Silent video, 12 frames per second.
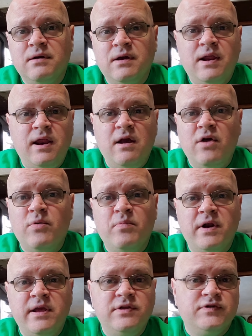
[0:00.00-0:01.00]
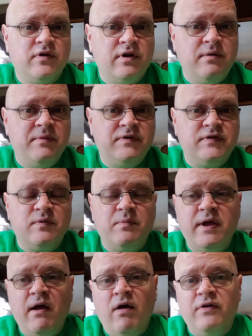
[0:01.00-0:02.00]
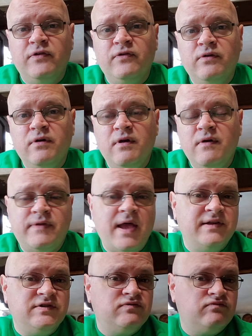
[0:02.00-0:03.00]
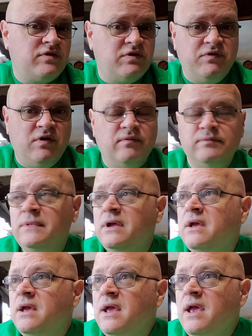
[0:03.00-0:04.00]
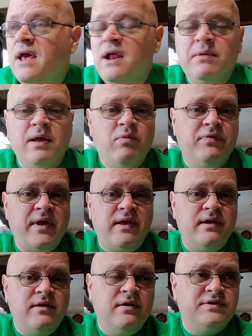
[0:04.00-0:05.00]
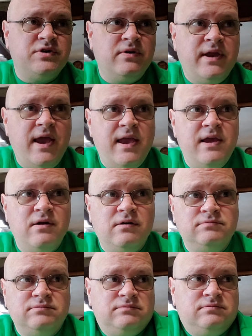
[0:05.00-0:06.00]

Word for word: and any other buddy and turning him into somebody else. That's you know, and I'm like, well, that, you know, it's okay, you know.